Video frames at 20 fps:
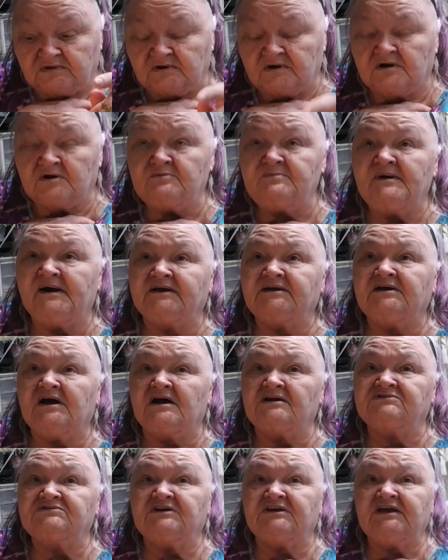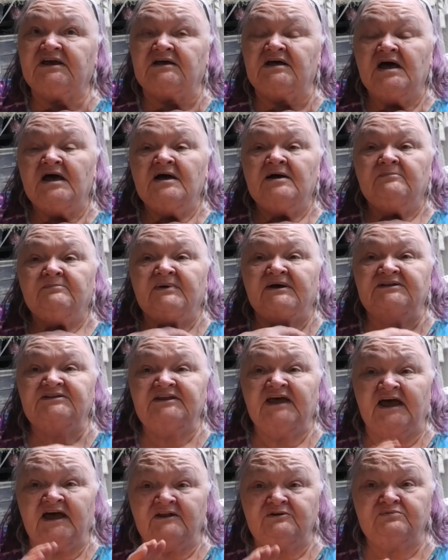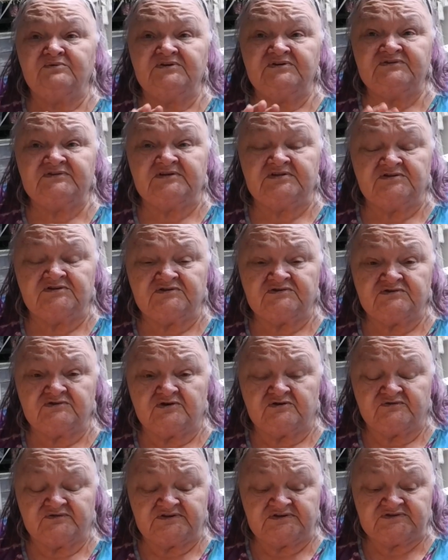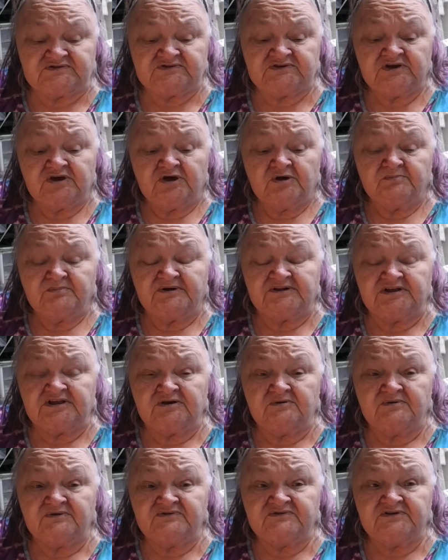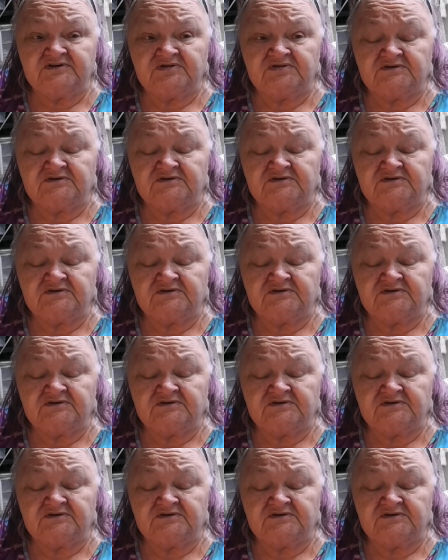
oh my gosh, I can't. My dad was in the service, but he was